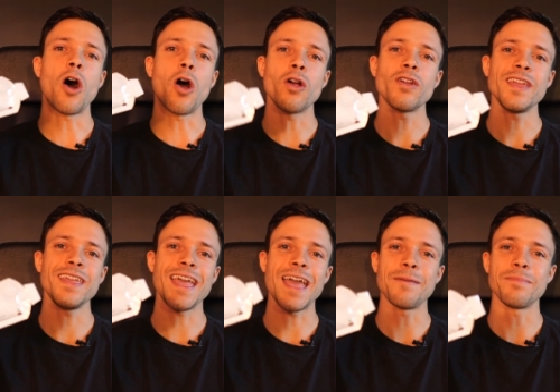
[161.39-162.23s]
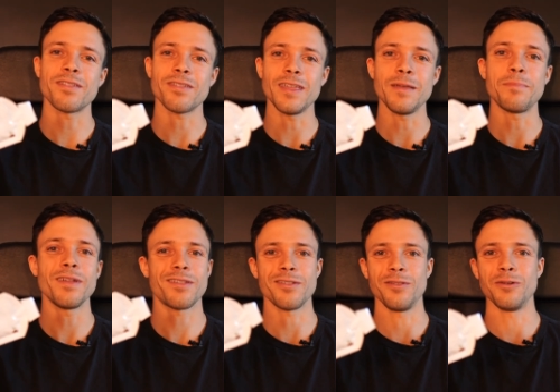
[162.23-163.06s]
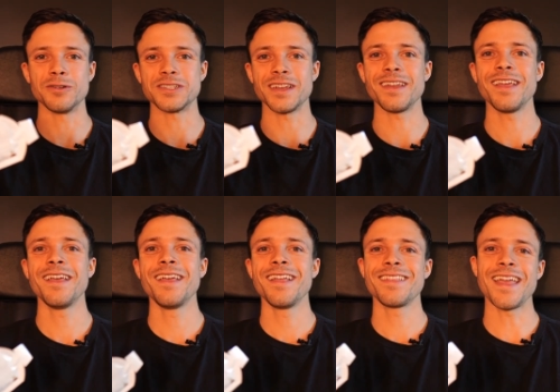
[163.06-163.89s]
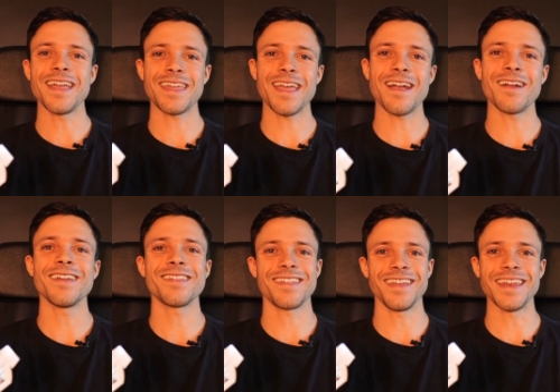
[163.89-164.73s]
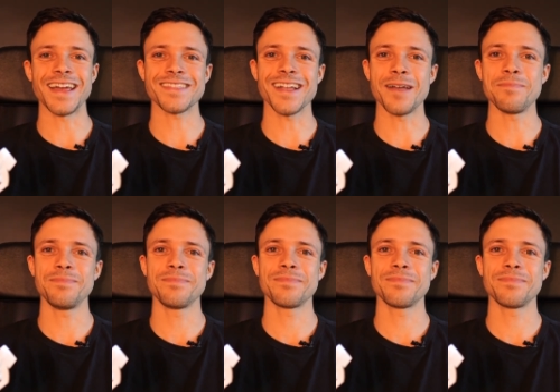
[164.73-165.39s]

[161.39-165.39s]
R E M Sleep Solution. Take care. See you next time.